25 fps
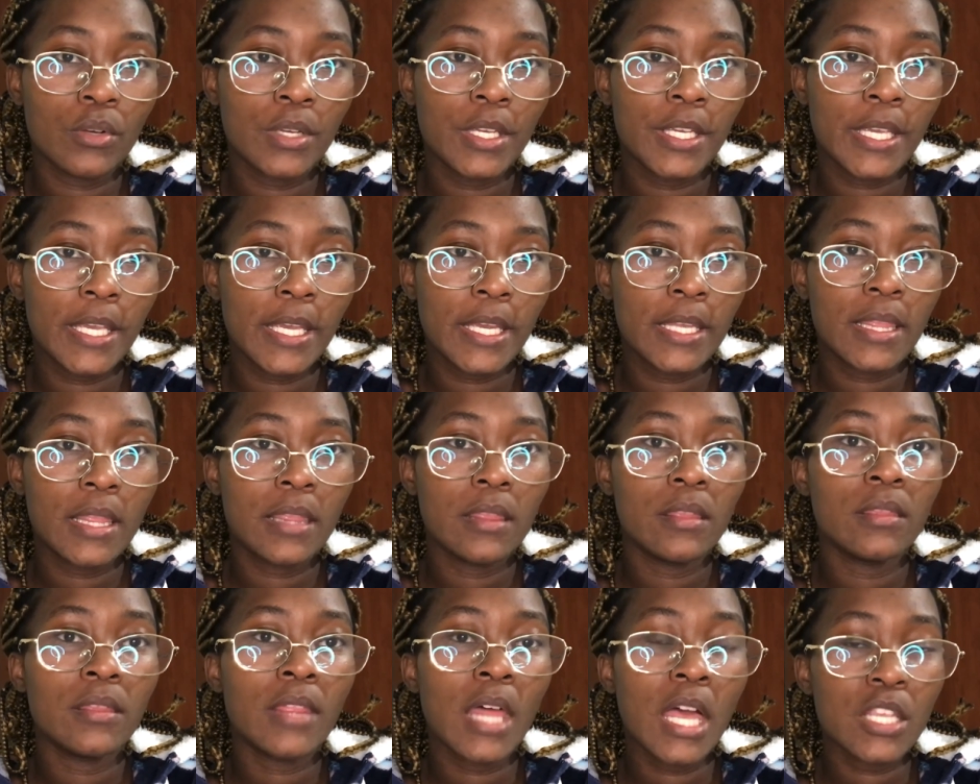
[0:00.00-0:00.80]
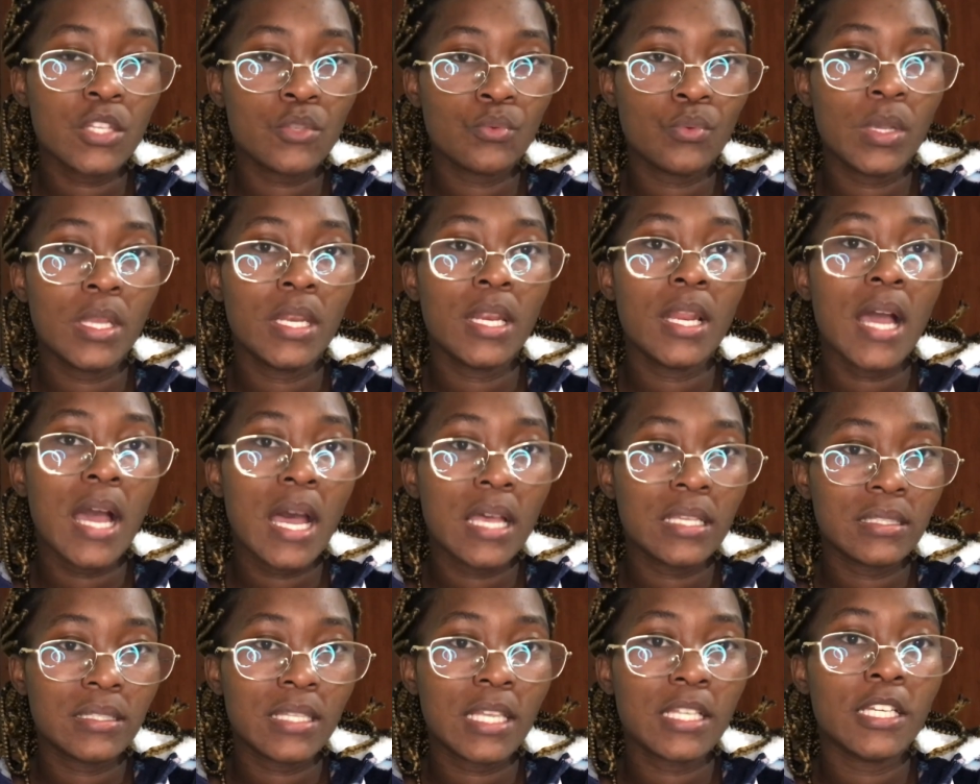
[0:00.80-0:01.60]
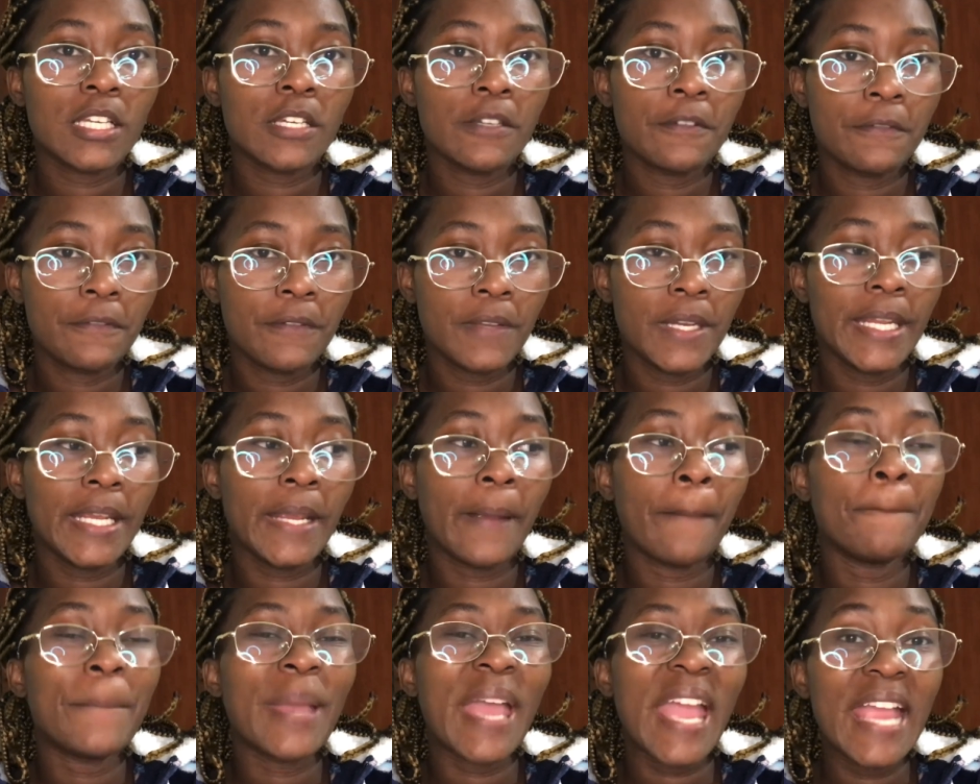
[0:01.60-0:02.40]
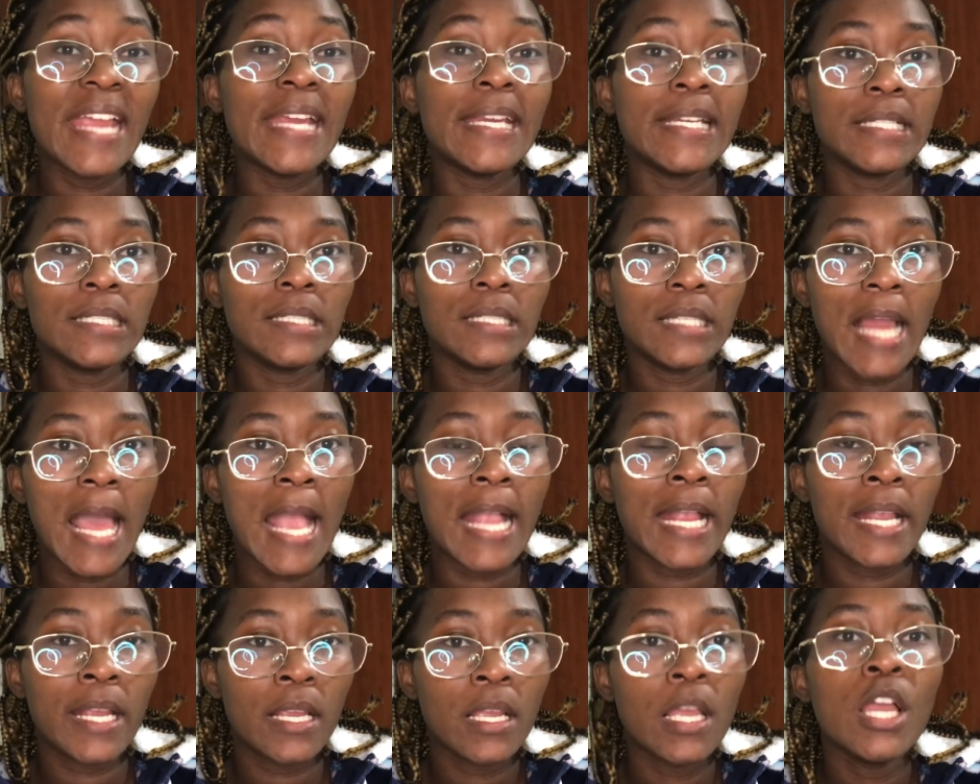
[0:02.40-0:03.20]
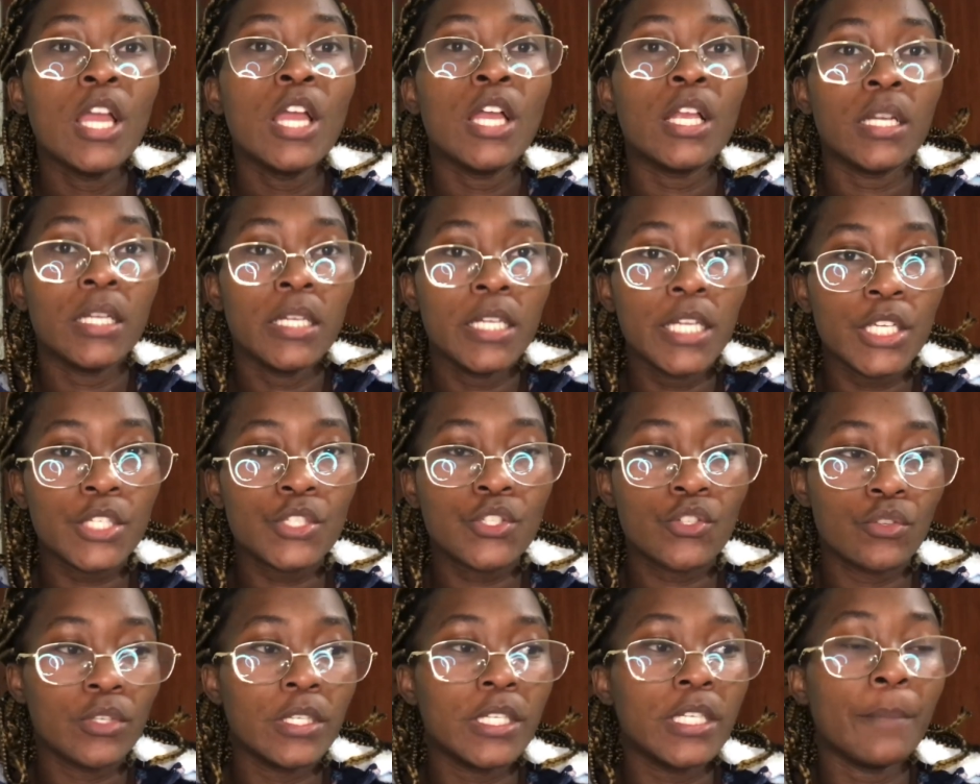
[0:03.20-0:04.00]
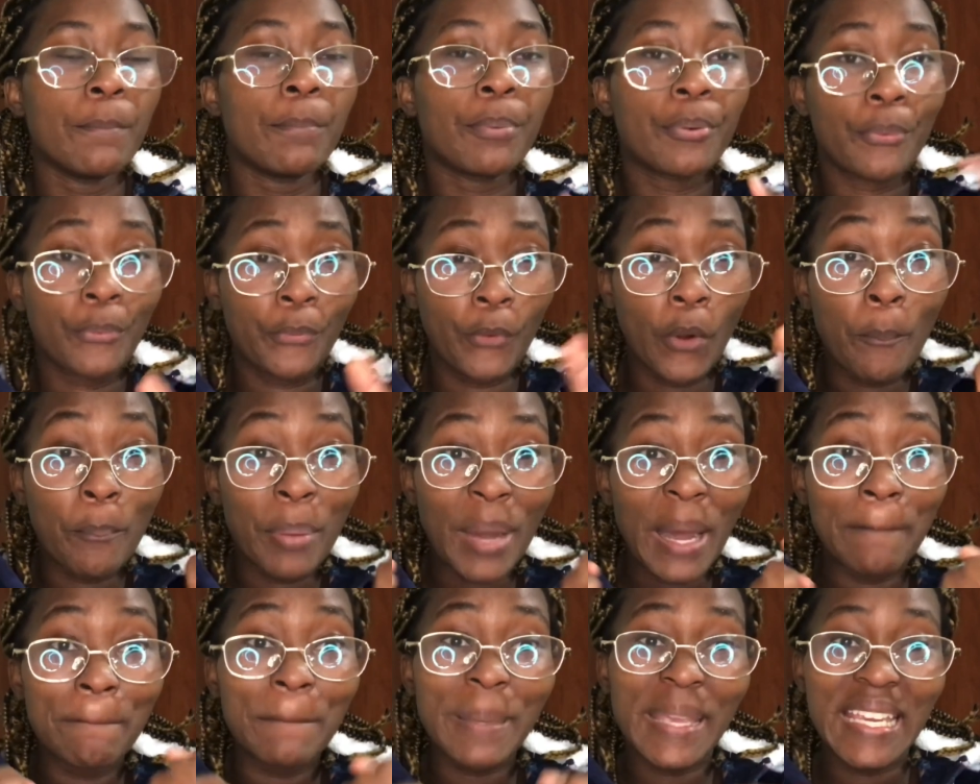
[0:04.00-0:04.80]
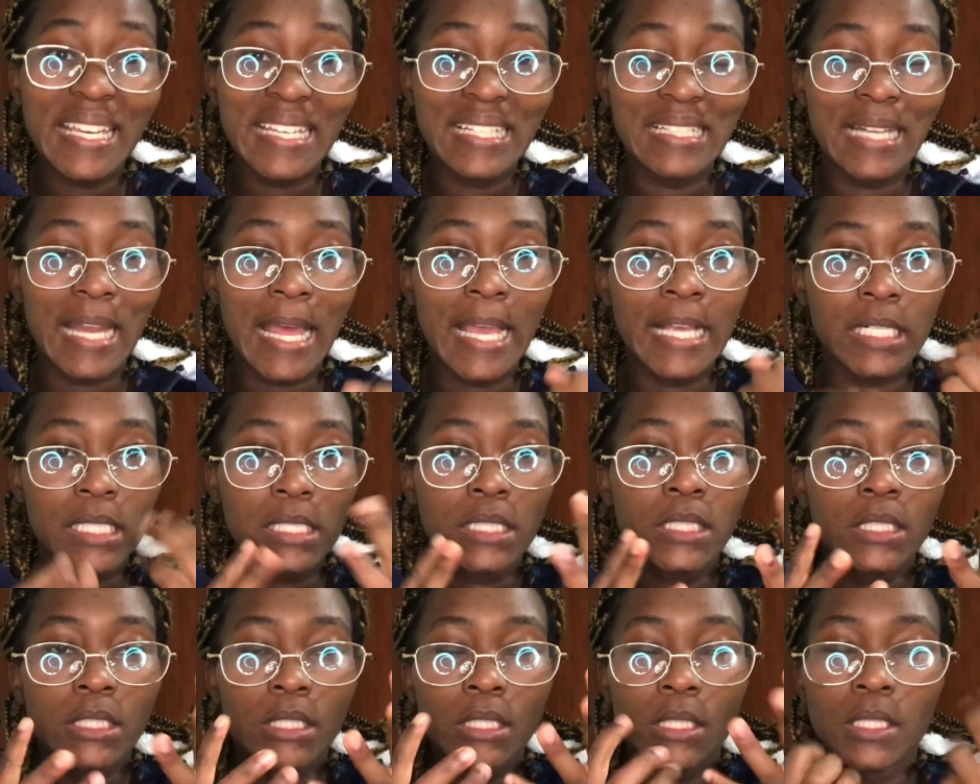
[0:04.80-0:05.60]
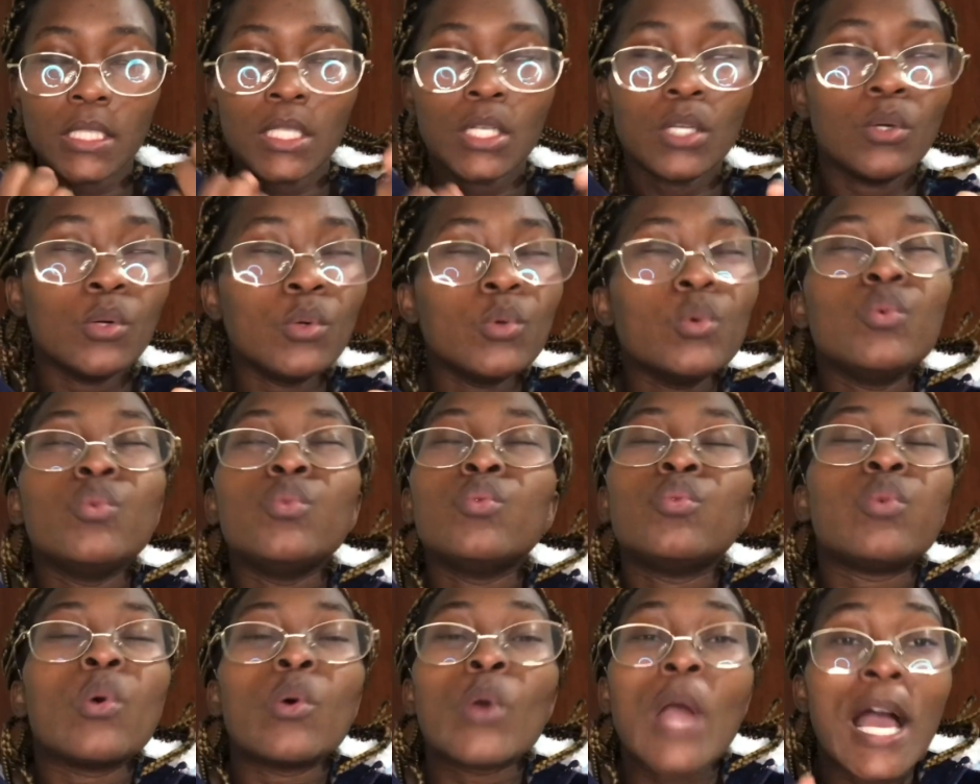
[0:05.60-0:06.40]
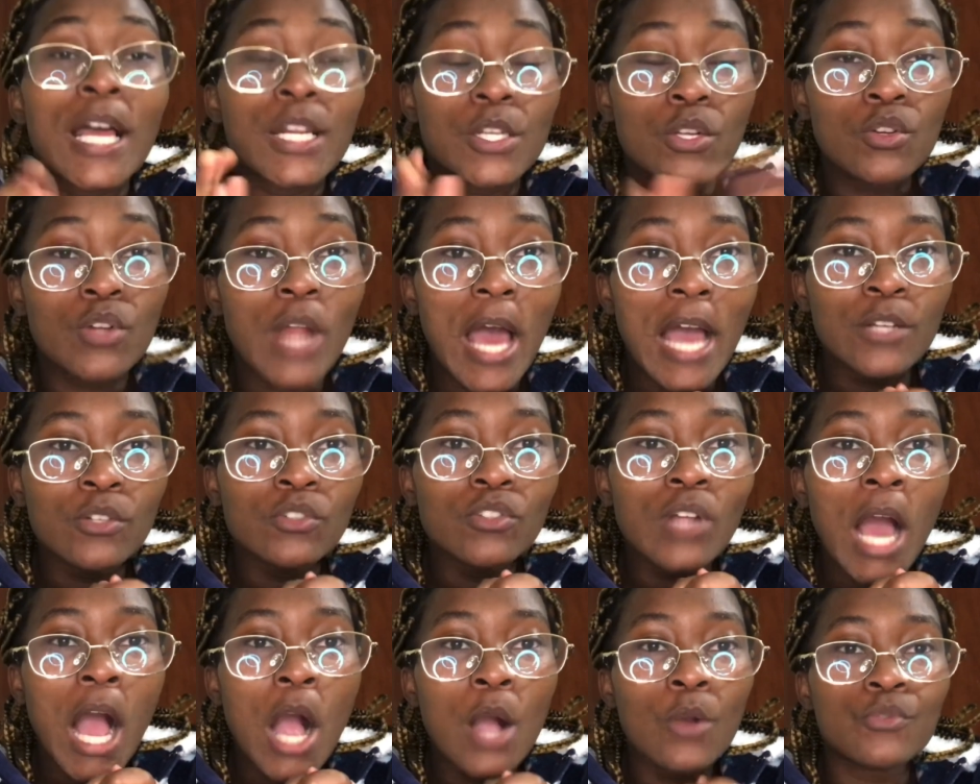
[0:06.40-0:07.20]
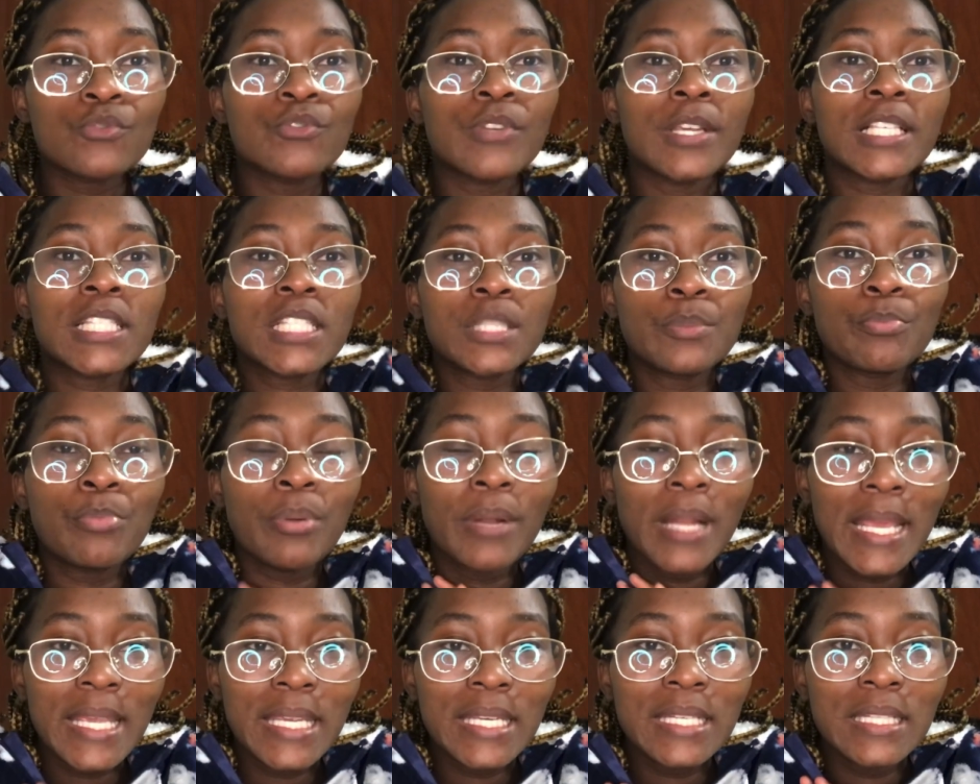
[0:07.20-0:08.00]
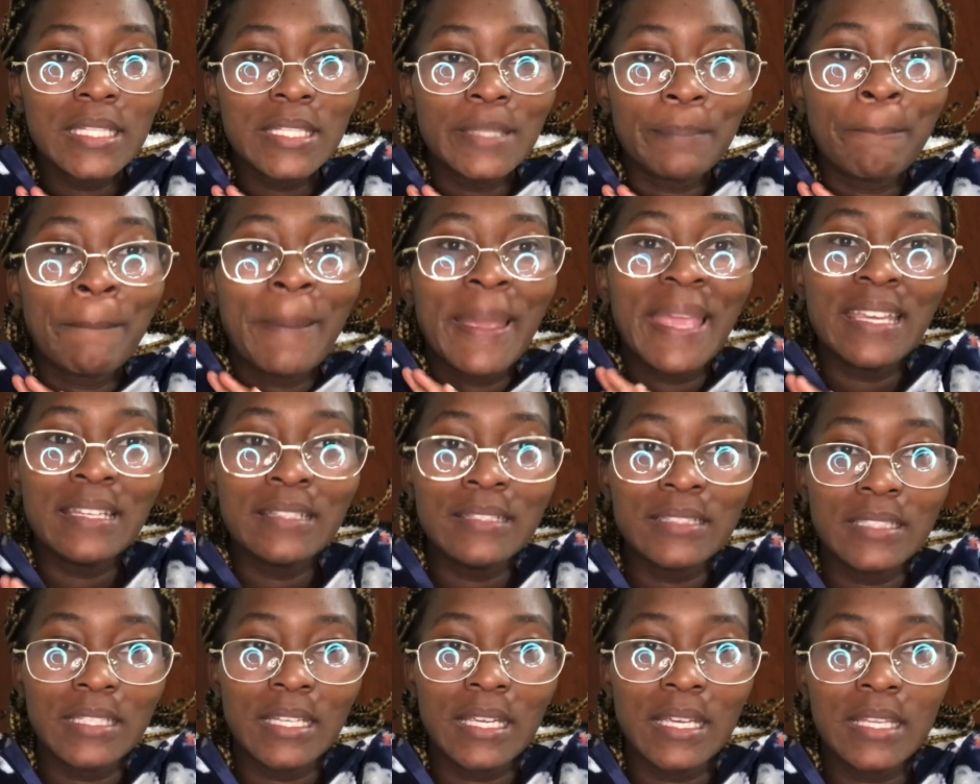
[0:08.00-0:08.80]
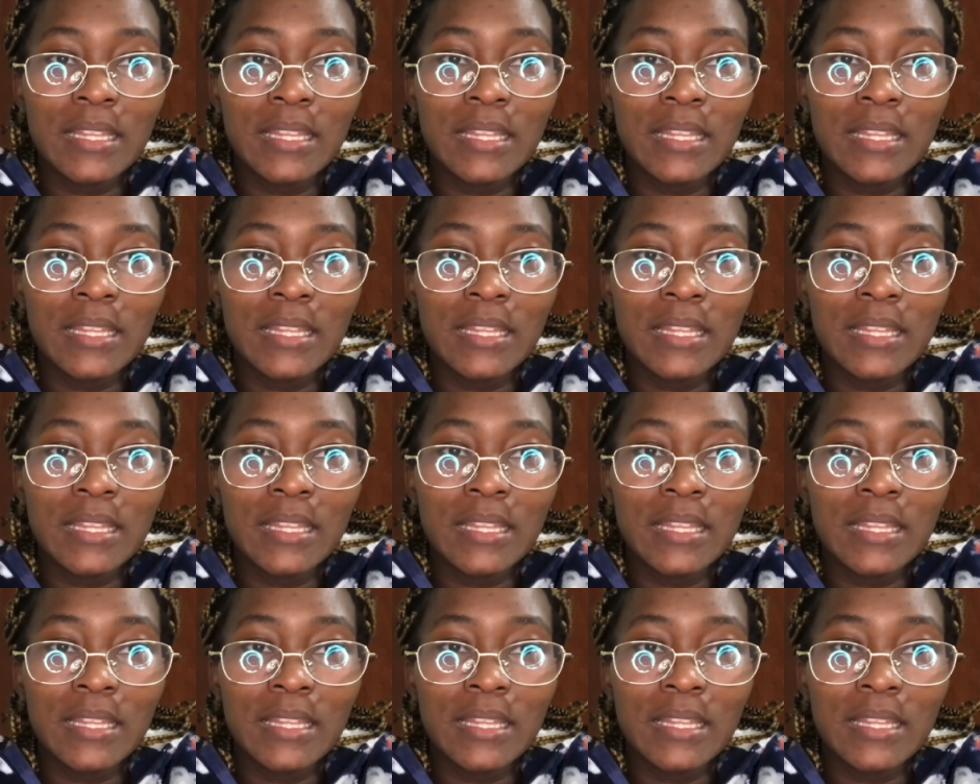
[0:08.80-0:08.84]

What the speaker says: Yeah, that's when I started feeling pain, like literally proper pain. Like, ooh, I don't know how to explain the pain here.